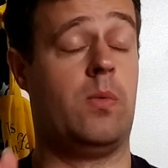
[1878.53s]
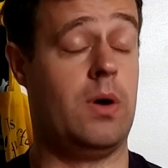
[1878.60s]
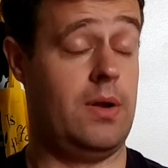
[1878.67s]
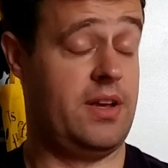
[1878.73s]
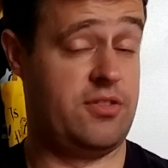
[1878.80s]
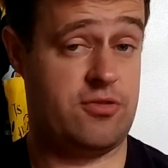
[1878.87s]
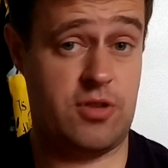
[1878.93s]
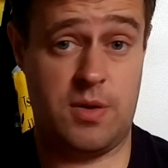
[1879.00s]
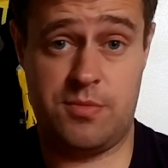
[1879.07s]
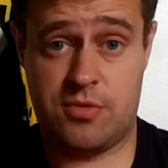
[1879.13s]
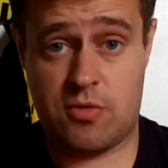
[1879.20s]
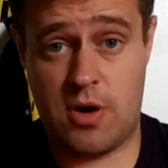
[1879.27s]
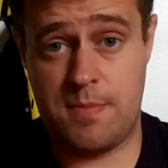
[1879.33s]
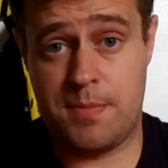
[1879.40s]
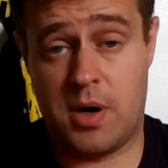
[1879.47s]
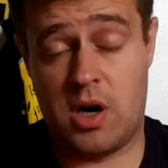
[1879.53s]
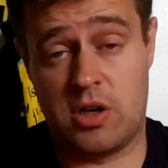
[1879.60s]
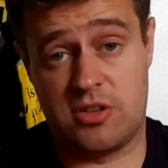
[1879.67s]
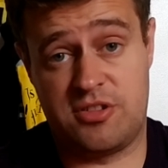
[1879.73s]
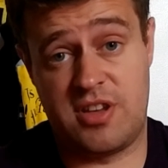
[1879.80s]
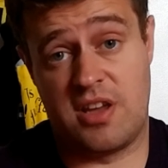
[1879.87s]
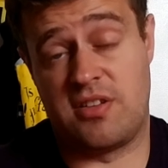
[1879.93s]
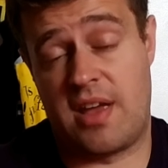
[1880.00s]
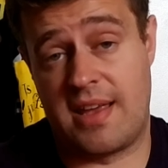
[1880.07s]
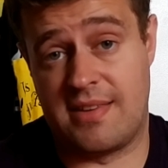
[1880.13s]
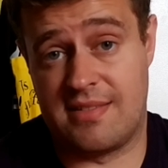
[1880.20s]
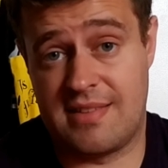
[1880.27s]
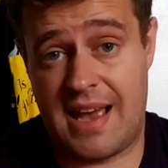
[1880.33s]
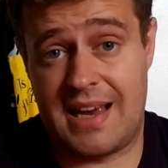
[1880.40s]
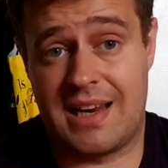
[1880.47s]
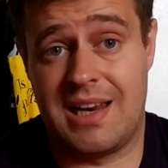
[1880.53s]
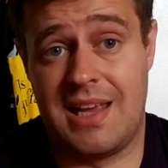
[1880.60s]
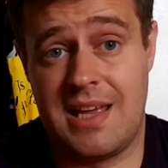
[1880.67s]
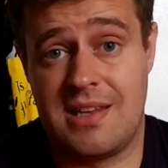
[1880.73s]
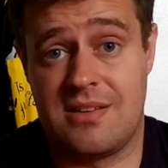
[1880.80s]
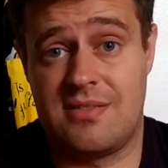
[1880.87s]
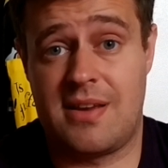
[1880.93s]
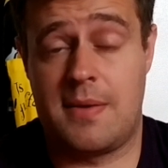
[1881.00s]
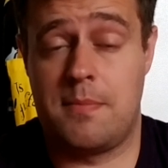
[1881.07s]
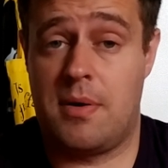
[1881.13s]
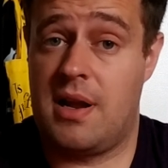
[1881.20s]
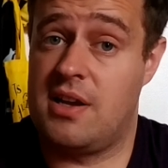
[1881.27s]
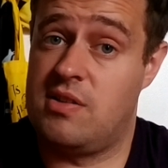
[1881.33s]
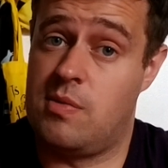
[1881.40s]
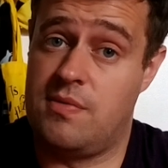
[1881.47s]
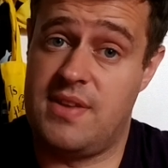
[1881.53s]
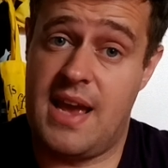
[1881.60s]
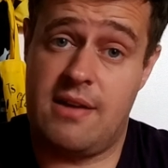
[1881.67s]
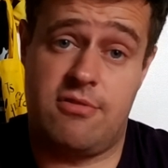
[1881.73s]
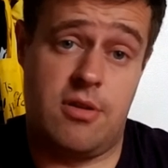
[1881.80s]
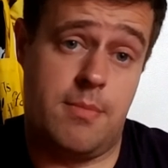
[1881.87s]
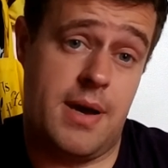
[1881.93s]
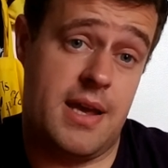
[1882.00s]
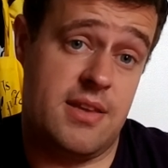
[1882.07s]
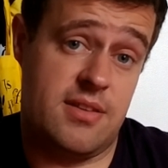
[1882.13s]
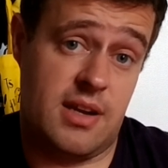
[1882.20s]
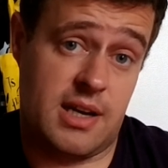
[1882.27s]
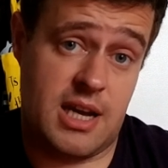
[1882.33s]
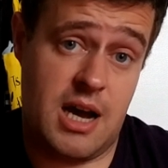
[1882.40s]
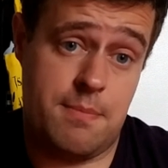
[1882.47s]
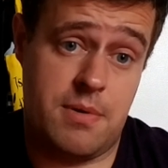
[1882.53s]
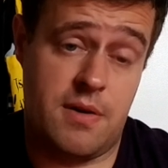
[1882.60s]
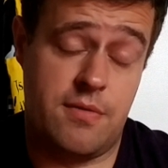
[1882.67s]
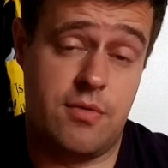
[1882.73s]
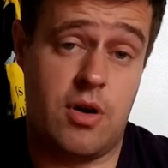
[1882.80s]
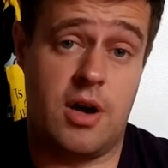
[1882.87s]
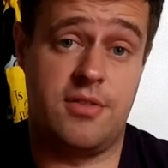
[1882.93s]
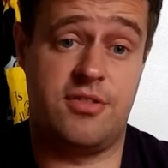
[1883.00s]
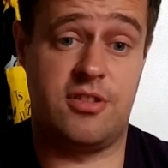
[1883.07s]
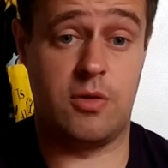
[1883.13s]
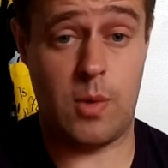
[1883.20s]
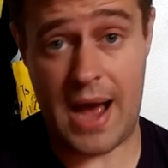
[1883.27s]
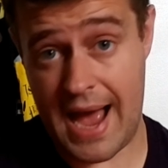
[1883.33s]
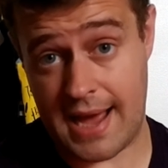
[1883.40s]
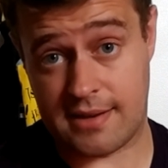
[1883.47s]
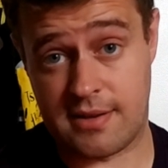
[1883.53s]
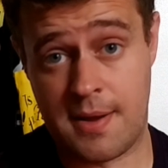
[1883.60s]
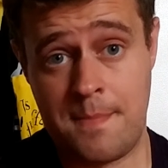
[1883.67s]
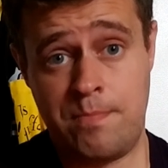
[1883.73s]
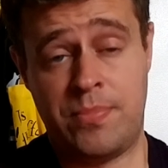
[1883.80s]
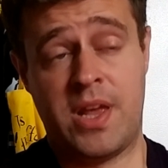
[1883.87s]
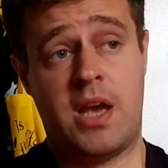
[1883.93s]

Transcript: Well, Xtreme Scream Park sits exactly in the same place with the extra maze and a couple of rides to add.